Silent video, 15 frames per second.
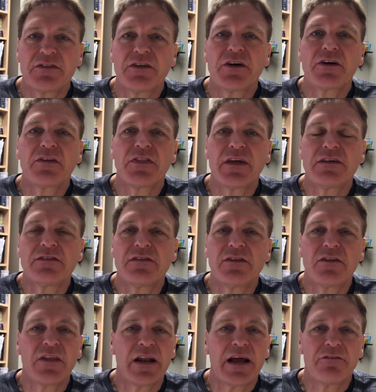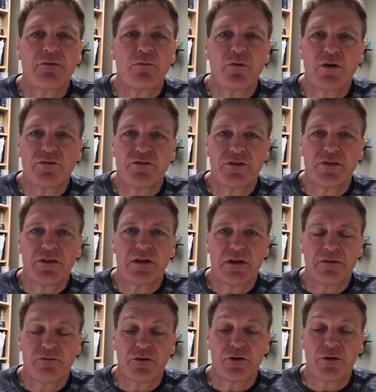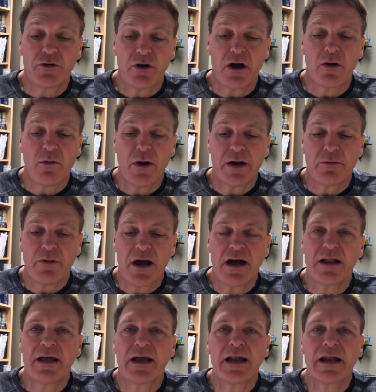There are things in there that I haven't worn for quite a while,